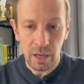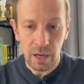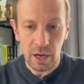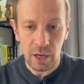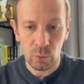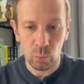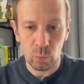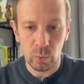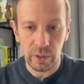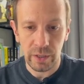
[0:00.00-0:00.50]

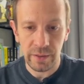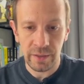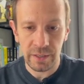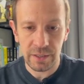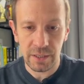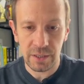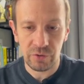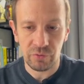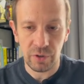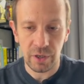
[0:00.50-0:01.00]
And
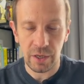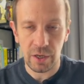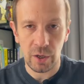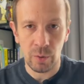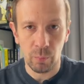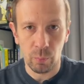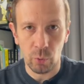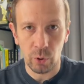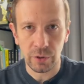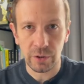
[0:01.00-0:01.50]
this is really
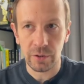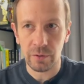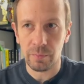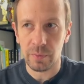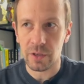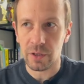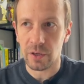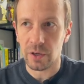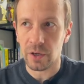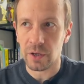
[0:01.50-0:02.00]
important
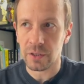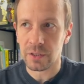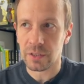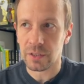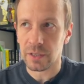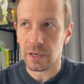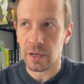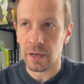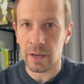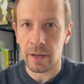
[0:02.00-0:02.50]

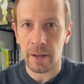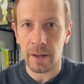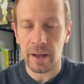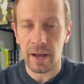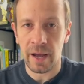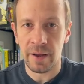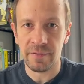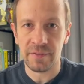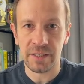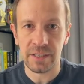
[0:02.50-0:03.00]
because
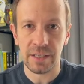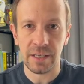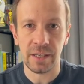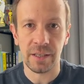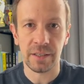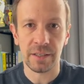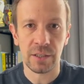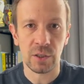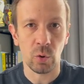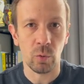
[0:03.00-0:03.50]
I've
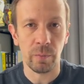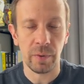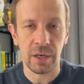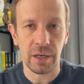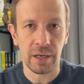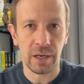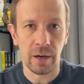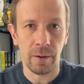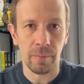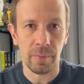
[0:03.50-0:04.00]
seen so
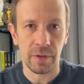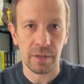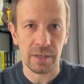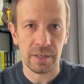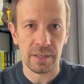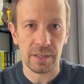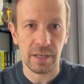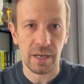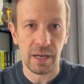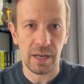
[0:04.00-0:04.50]
many
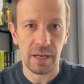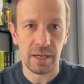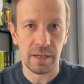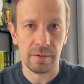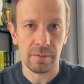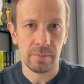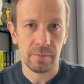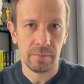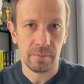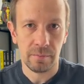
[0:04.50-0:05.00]
companies,
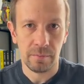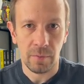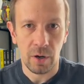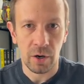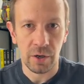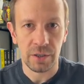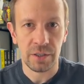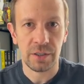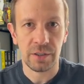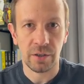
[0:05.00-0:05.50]
they
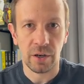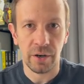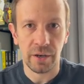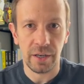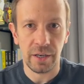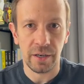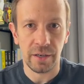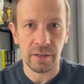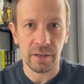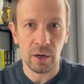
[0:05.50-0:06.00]
are
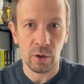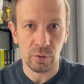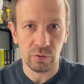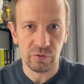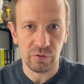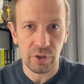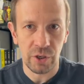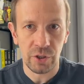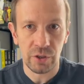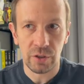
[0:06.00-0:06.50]
starting
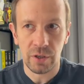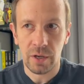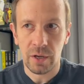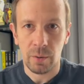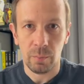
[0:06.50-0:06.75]
outreach,